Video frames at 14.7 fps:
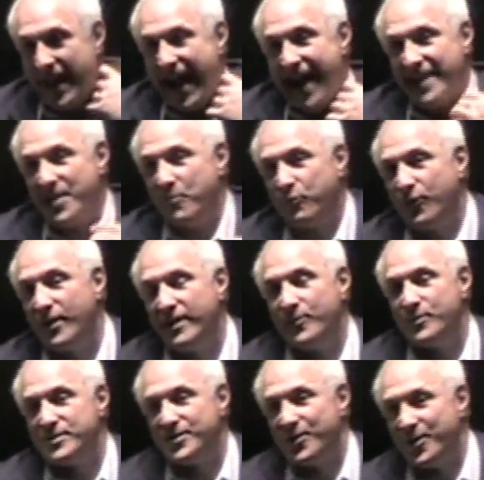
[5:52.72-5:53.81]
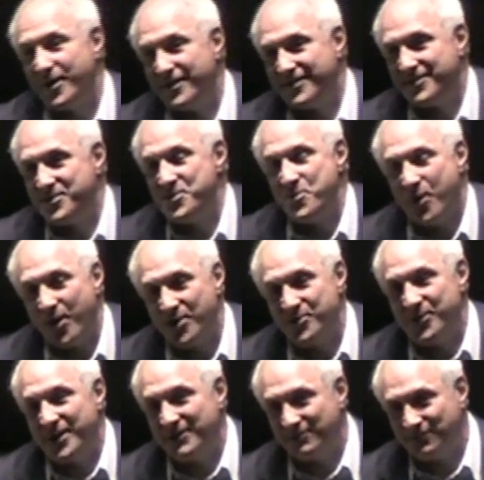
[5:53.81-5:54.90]
that and the printer was
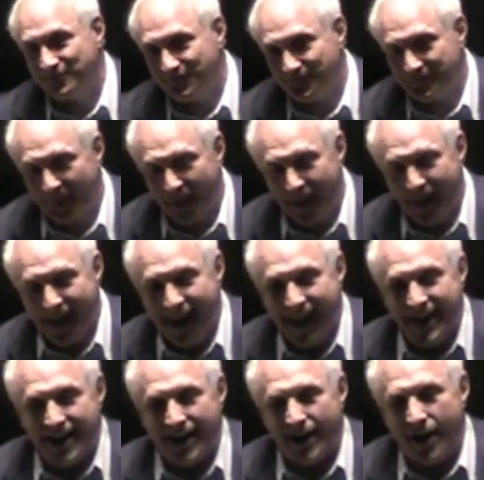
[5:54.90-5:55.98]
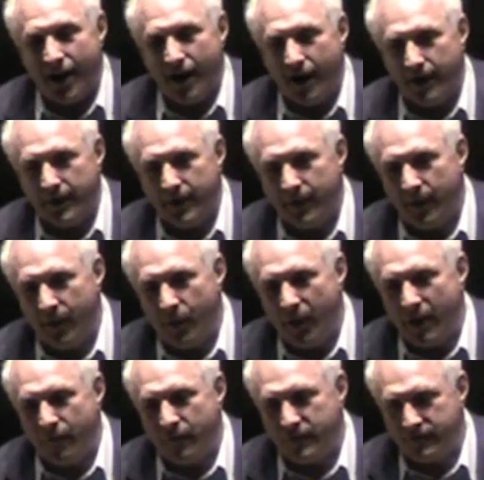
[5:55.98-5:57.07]
$3,200. And then, you know, my
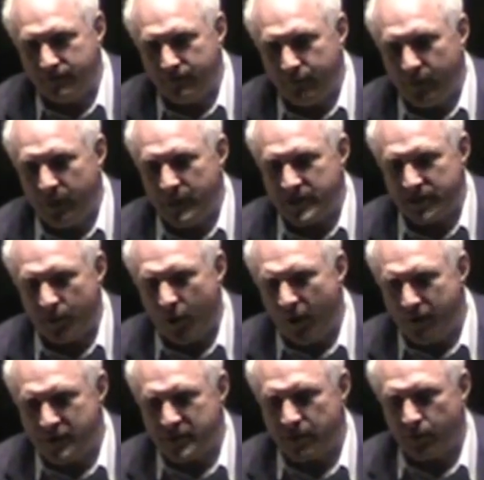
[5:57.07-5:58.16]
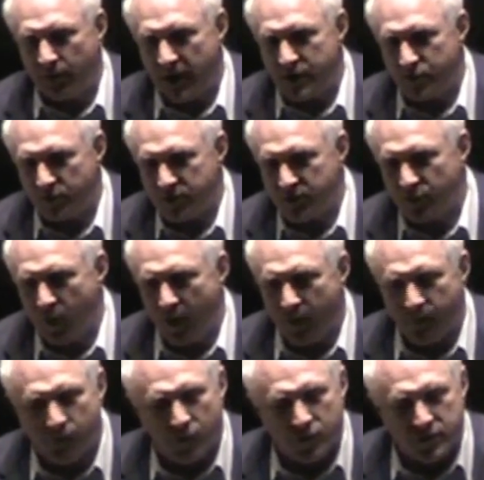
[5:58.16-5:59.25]
wife would bring me some office supplies once in a while
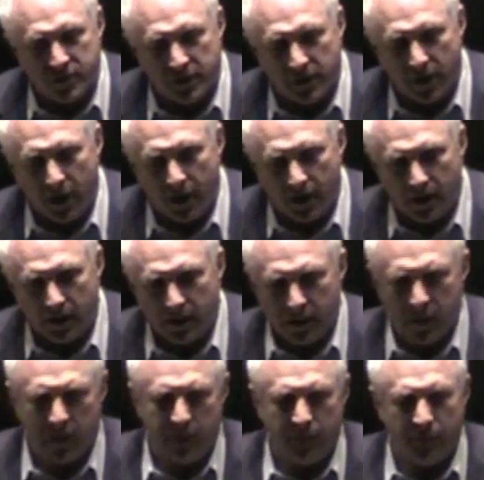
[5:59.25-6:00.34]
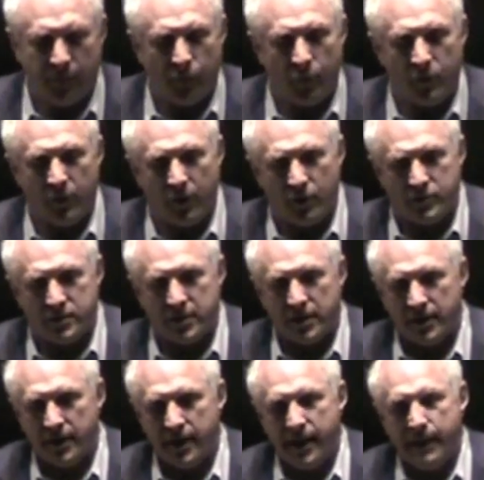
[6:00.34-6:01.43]
from Ernst & Young. Couldn't even afford those.
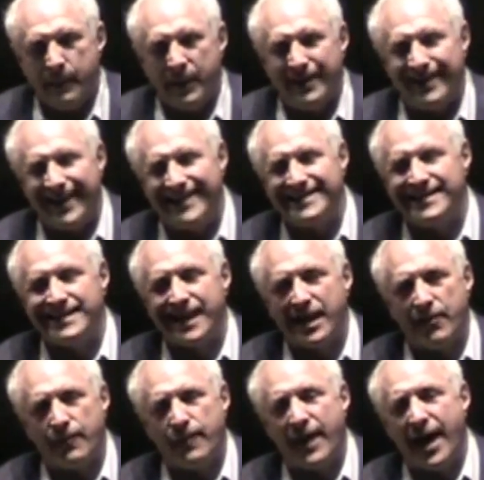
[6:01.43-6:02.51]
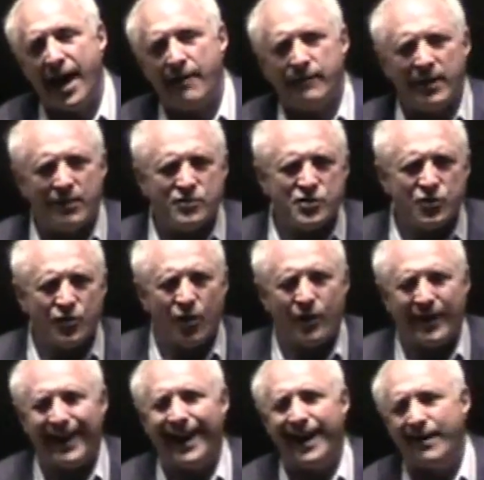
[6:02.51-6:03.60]
But in 1995, you know, I was doing
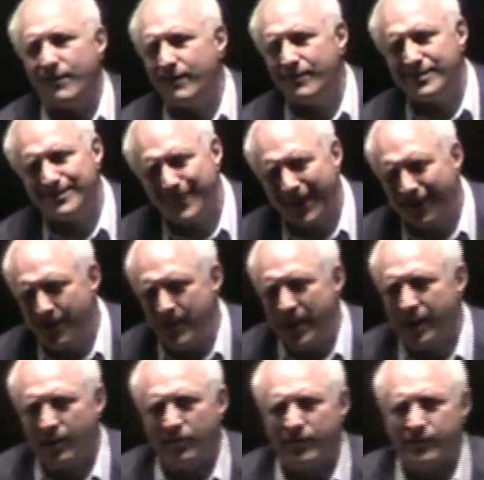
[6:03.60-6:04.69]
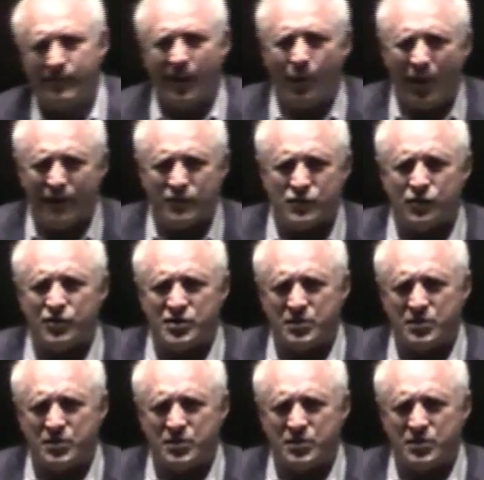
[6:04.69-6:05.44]
okay. I was barely making a living. My wife was really